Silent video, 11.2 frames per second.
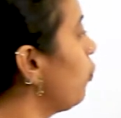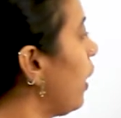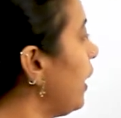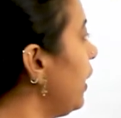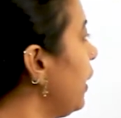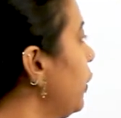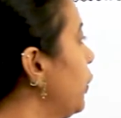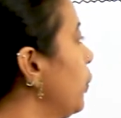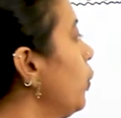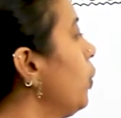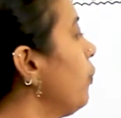1 and
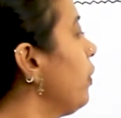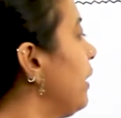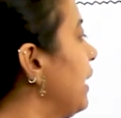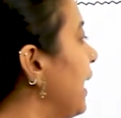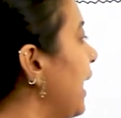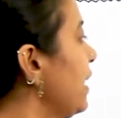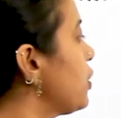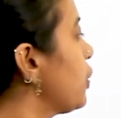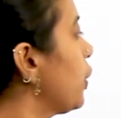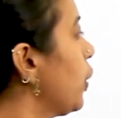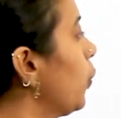2, we will get
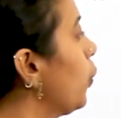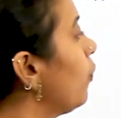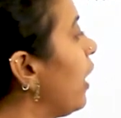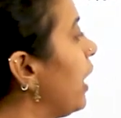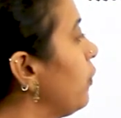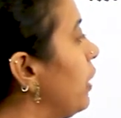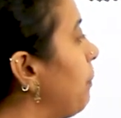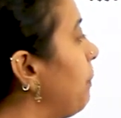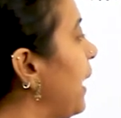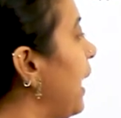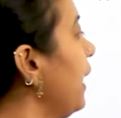Q value will
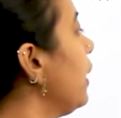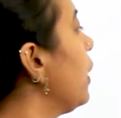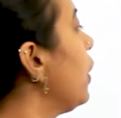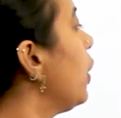apply.